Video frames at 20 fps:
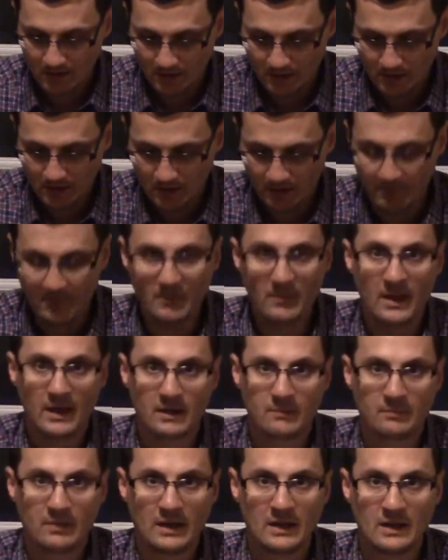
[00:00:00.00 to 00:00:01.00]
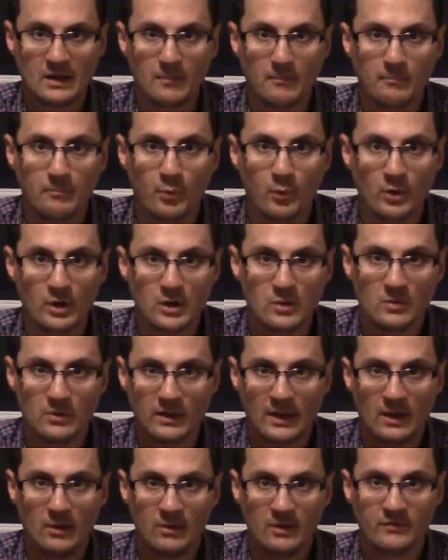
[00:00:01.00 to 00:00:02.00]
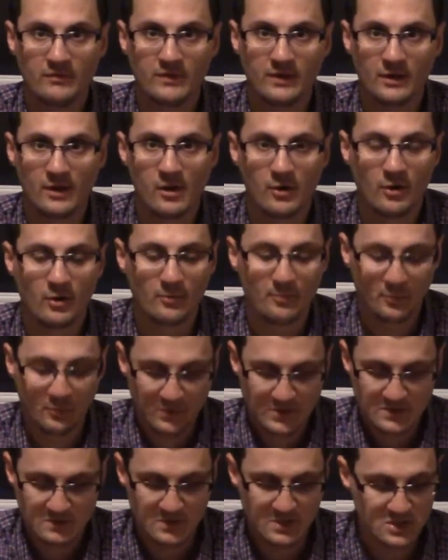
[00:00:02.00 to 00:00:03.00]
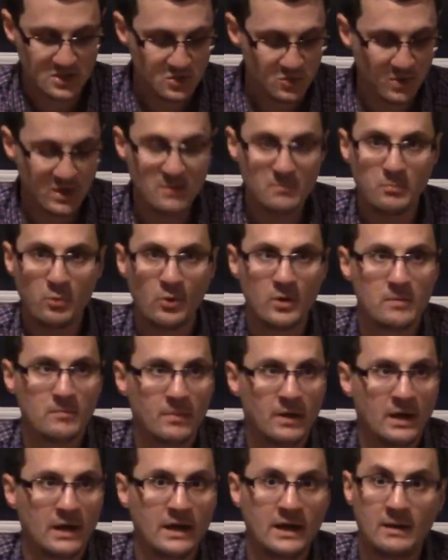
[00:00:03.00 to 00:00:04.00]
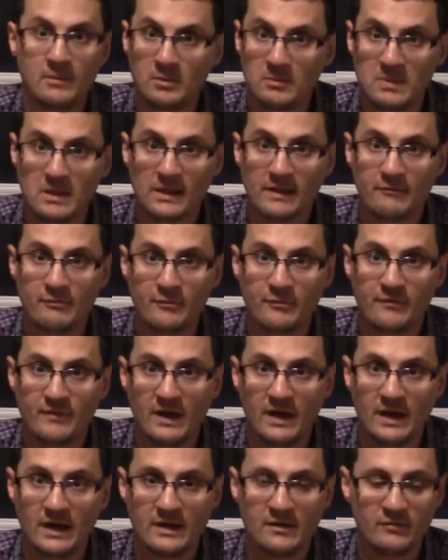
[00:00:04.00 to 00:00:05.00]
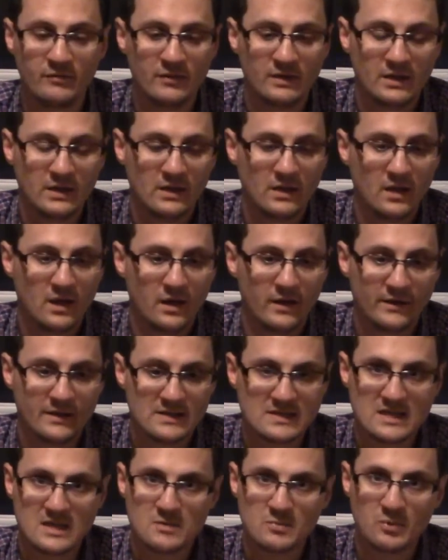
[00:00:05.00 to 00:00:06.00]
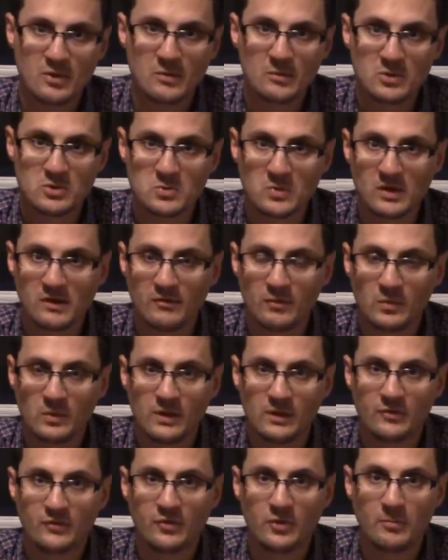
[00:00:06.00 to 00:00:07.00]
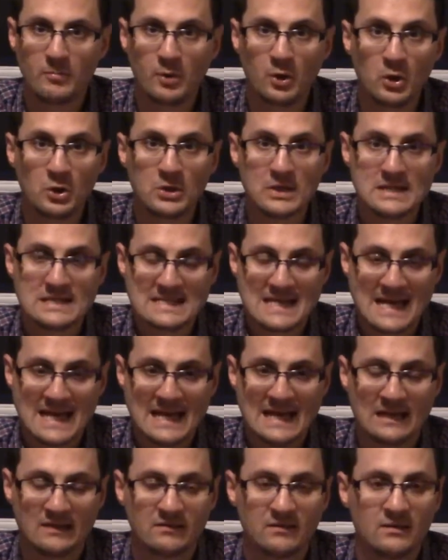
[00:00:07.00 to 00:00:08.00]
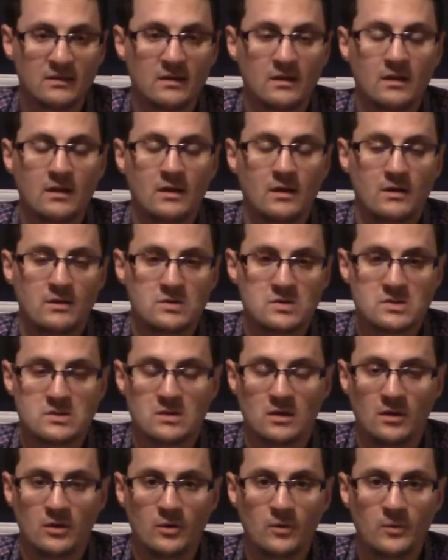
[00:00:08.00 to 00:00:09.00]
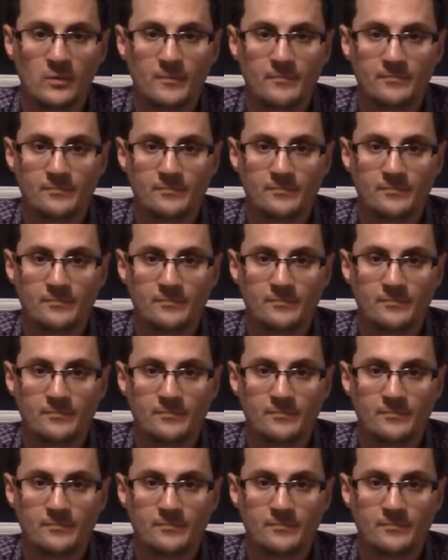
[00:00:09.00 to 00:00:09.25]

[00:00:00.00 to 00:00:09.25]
I'm not probably going to bore you with how I figure out all the points, but it's a 20-point buy. I'm going to be a level 5, because that's pretty much what everyone else in the party's at. So,